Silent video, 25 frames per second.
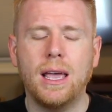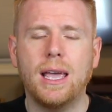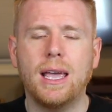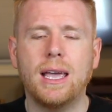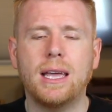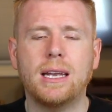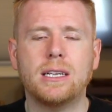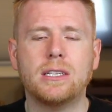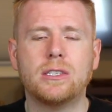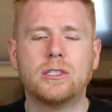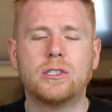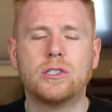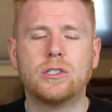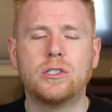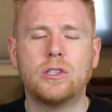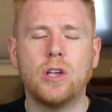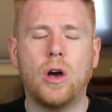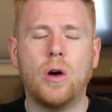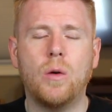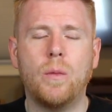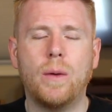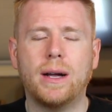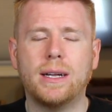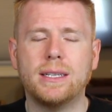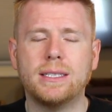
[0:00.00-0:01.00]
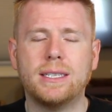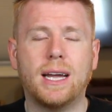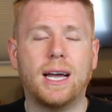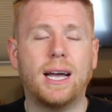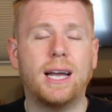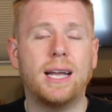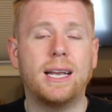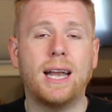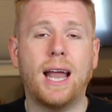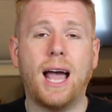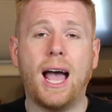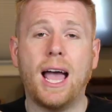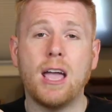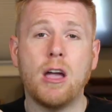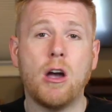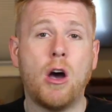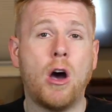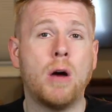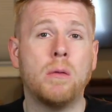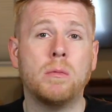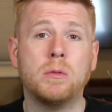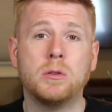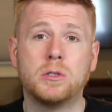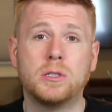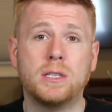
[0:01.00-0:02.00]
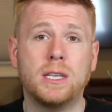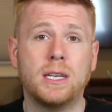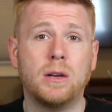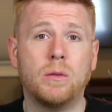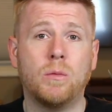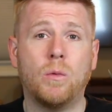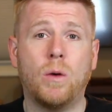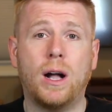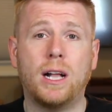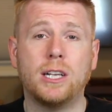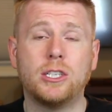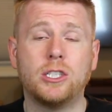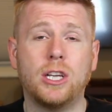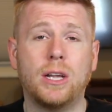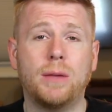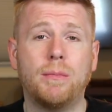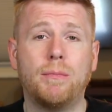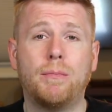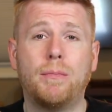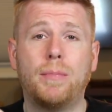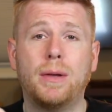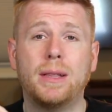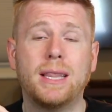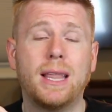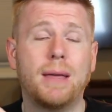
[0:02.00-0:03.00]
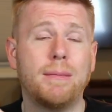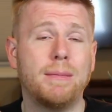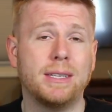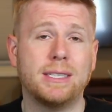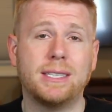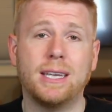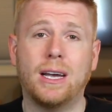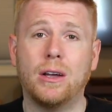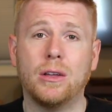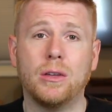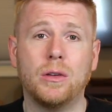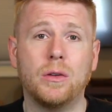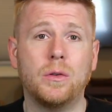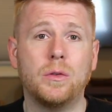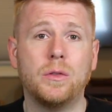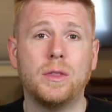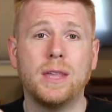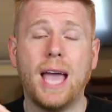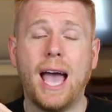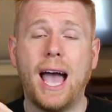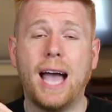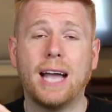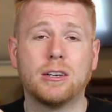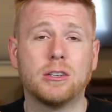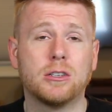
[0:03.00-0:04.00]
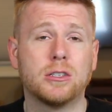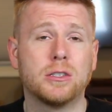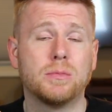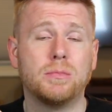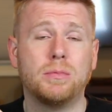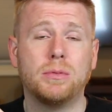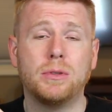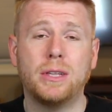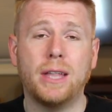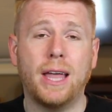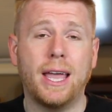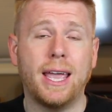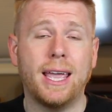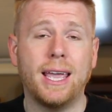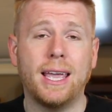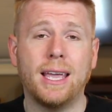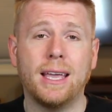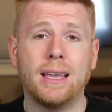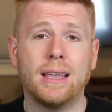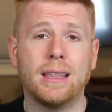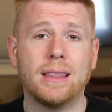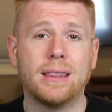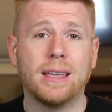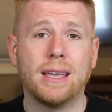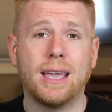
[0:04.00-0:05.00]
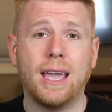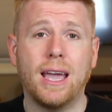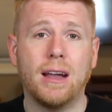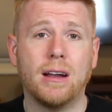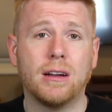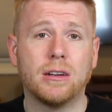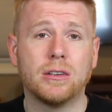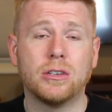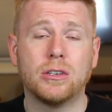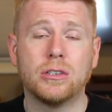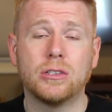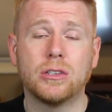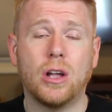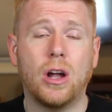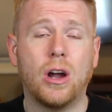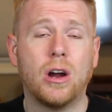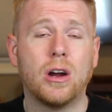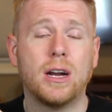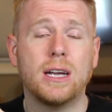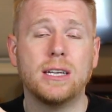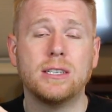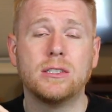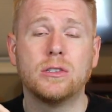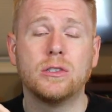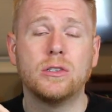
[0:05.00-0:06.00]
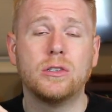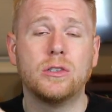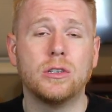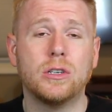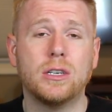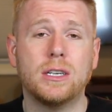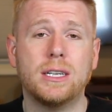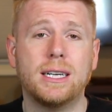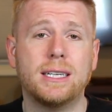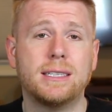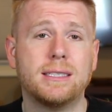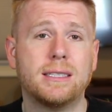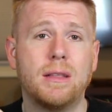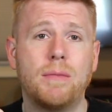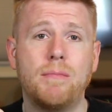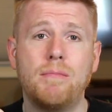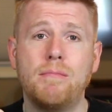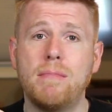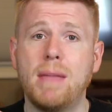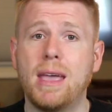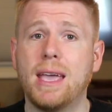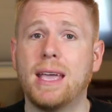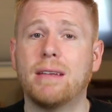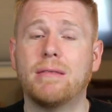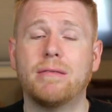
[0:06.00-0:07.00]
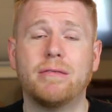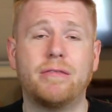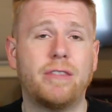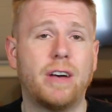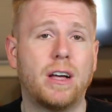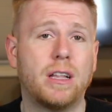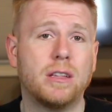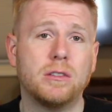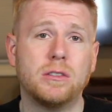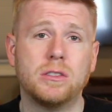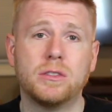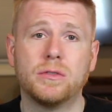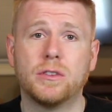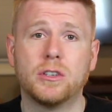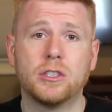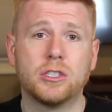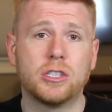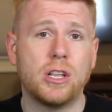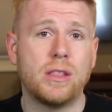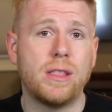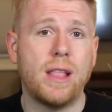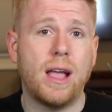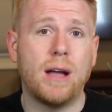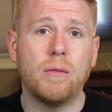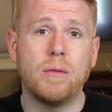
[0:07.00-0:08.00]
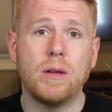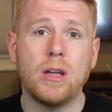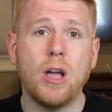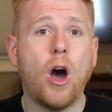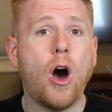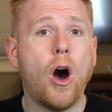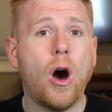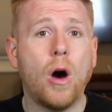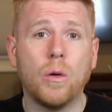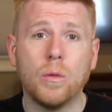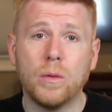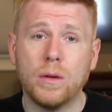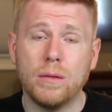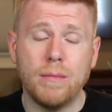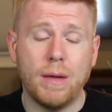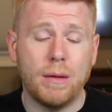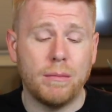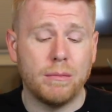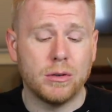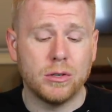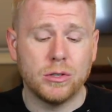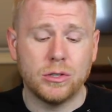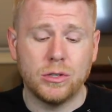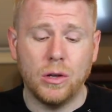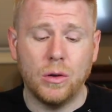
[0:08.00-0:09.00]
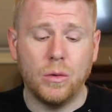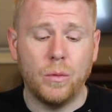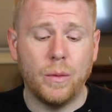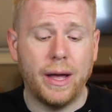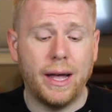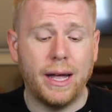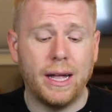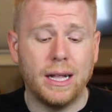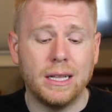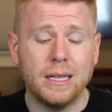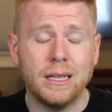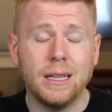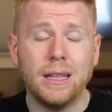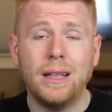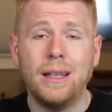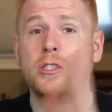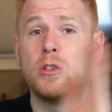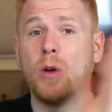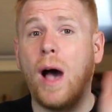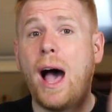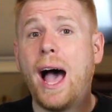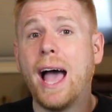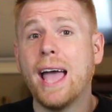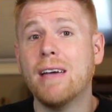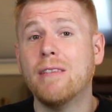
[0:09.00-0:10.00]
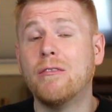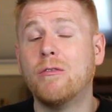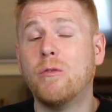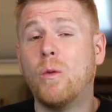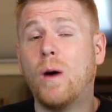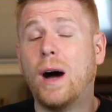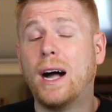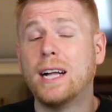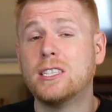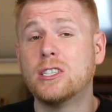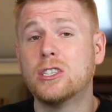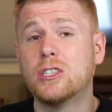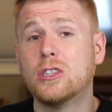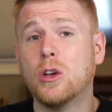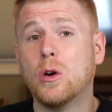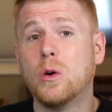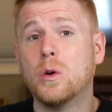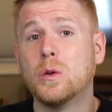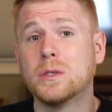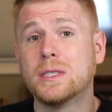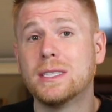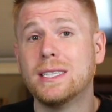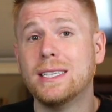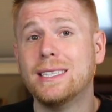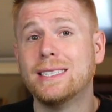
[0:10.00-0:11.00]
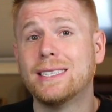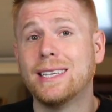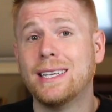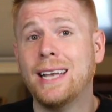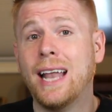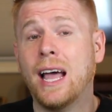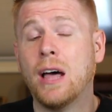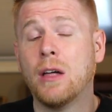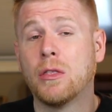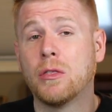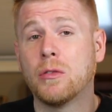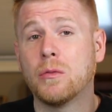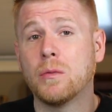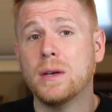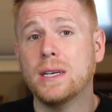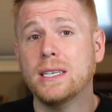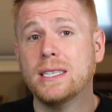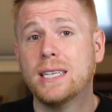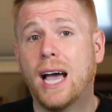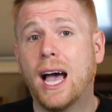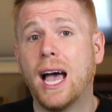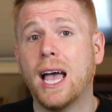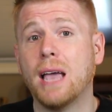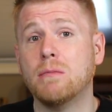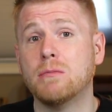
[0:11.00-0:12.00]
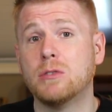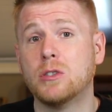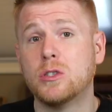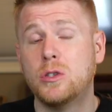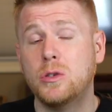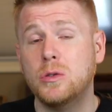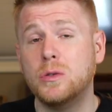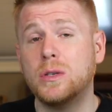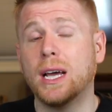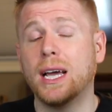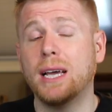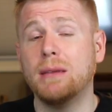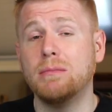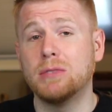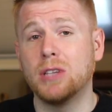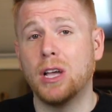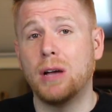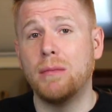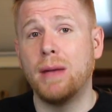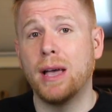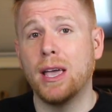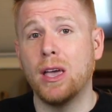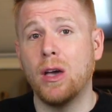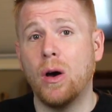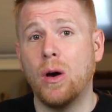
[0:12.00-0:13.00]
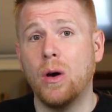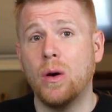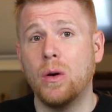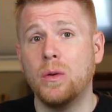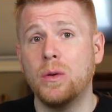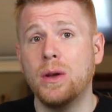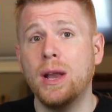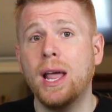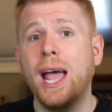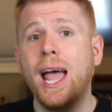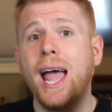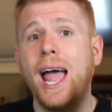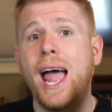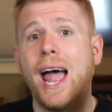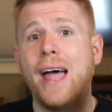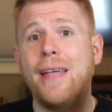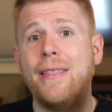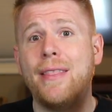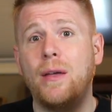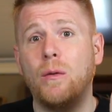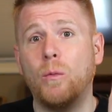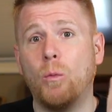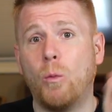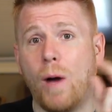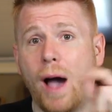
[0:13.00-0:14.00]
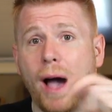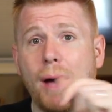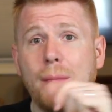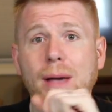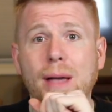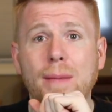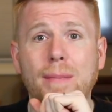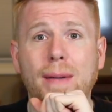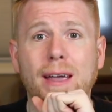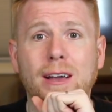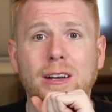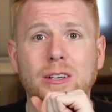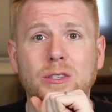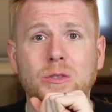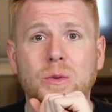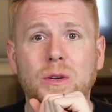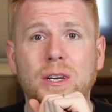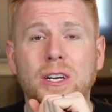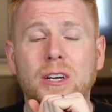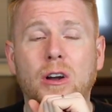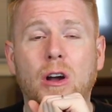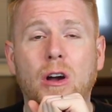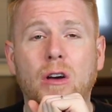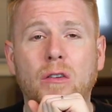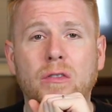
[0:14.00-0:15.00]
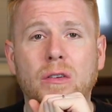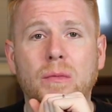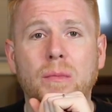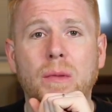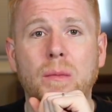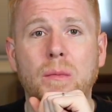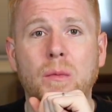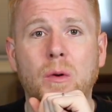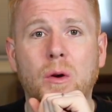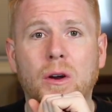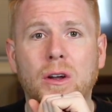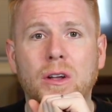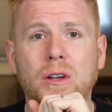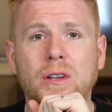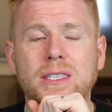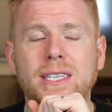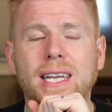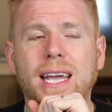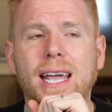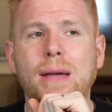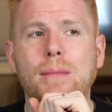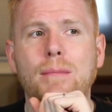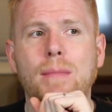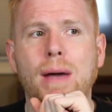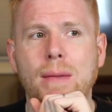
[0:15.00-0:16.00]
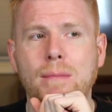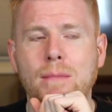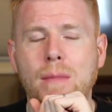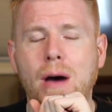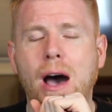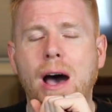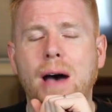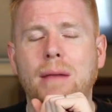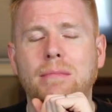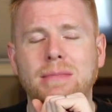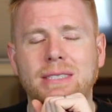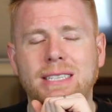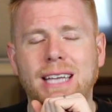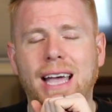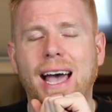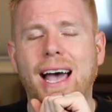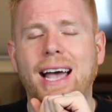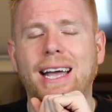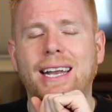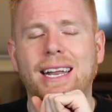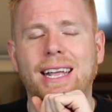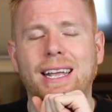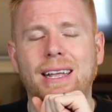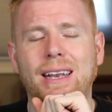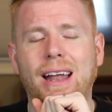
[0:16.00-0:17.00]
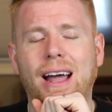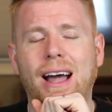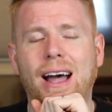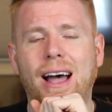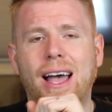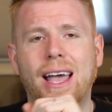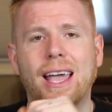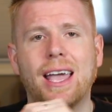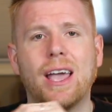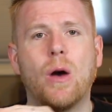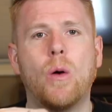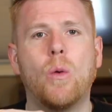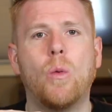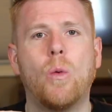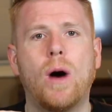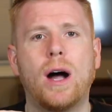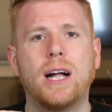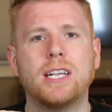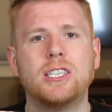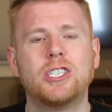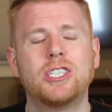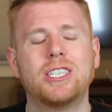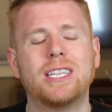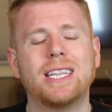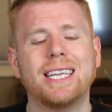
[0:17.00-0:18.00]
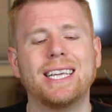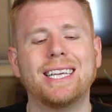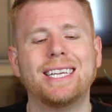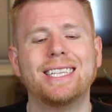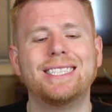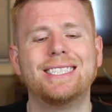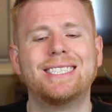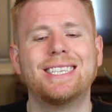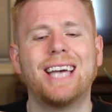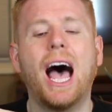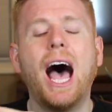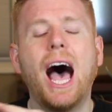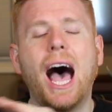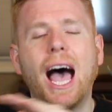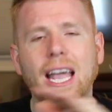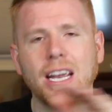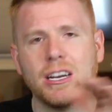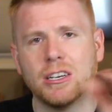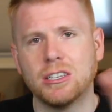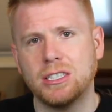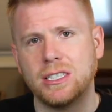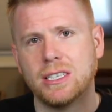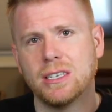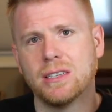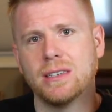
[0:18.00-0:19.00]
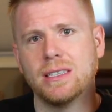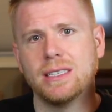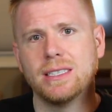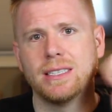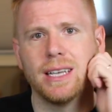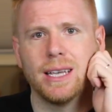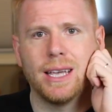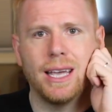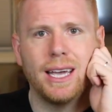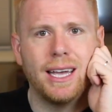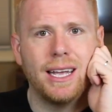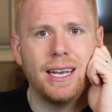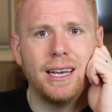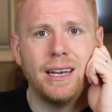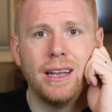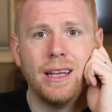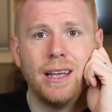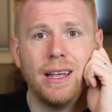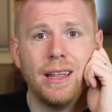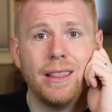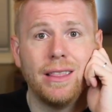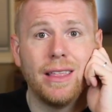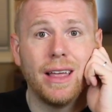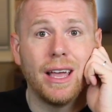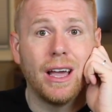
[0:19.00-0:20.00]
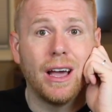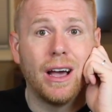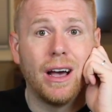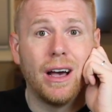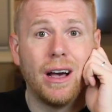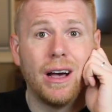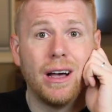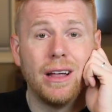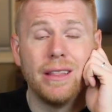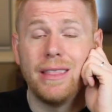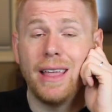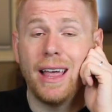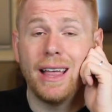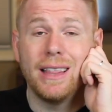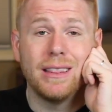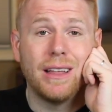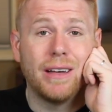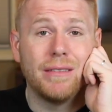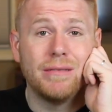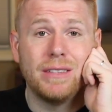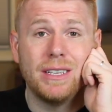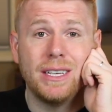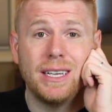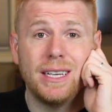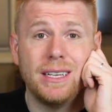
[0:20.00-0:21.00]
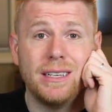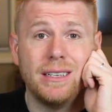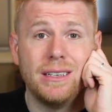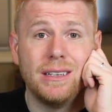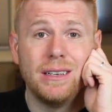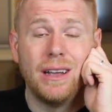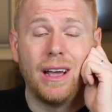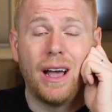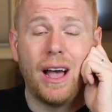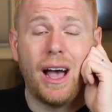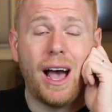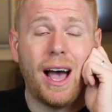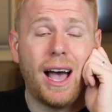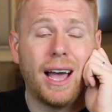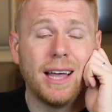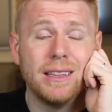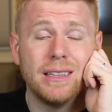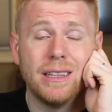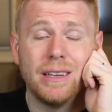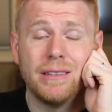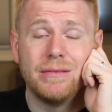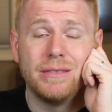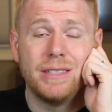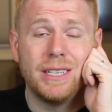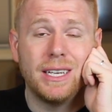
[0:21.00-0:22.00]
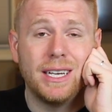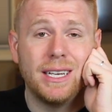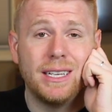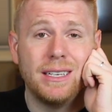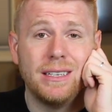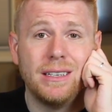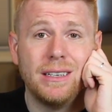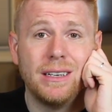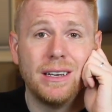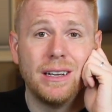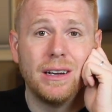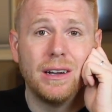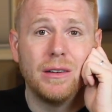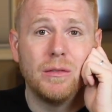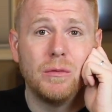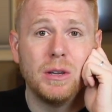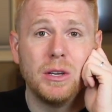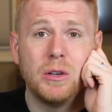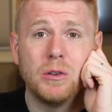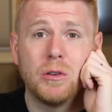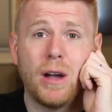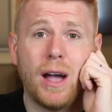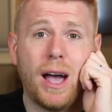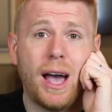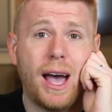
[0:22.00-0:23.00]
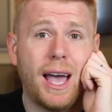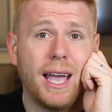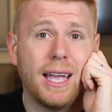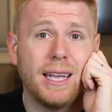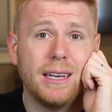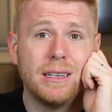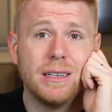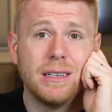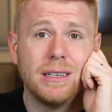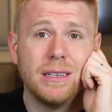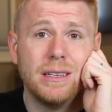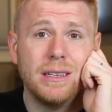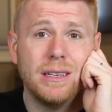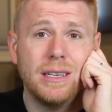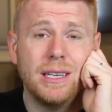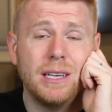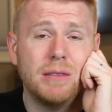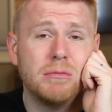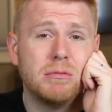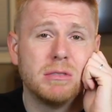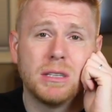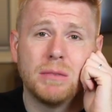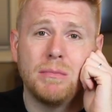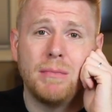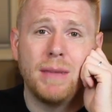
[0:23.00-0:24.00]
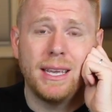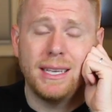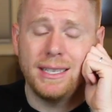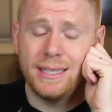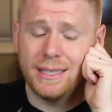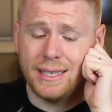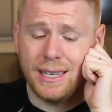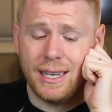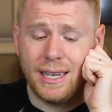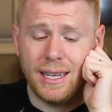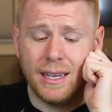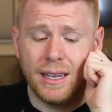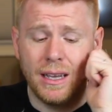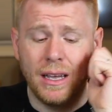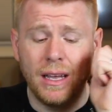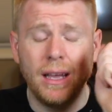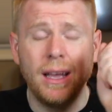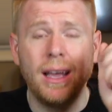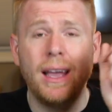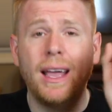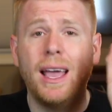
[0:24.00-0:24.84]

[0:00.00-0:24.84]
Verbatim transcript: It is so well done. I almost didn't watch it, but let me tell you, the actors playing the characters are as good as the Megan Follows version that we all remember so well. So I have watched the whole season now 3 times, 2 times on my own, and then while my parents were here over Memorial Day, my mom, dad, and I watched the entire series again. They loved it. I loved it. We cried. It was amazing.